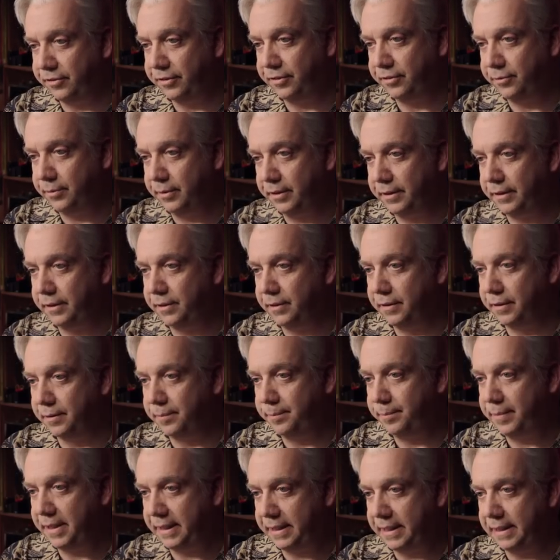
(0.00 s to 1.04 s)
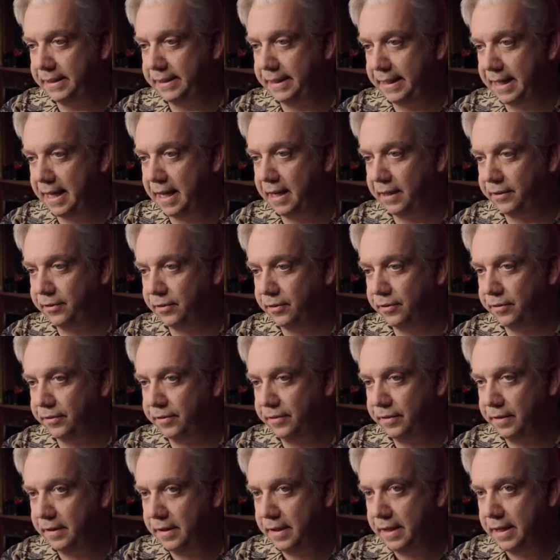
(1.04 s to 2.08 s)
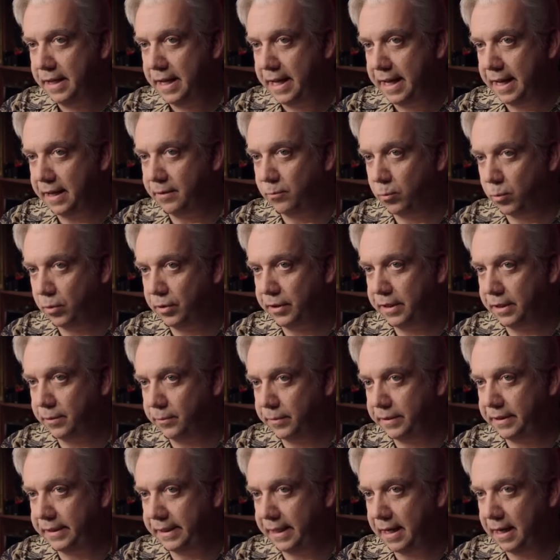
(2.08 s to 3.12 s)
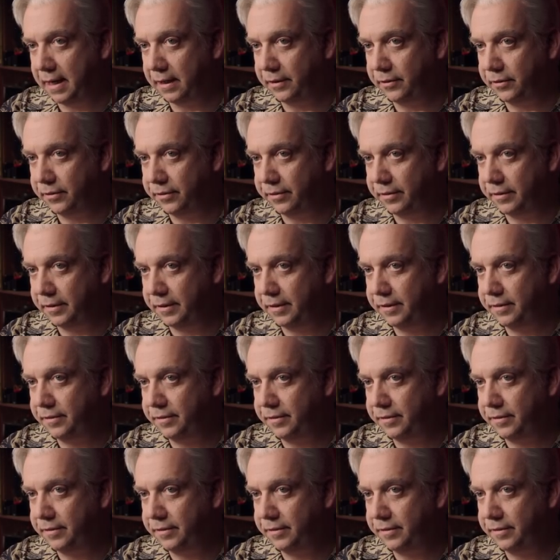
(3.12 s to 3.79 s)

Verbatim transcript: He's really good at picking the actors and working with the actors,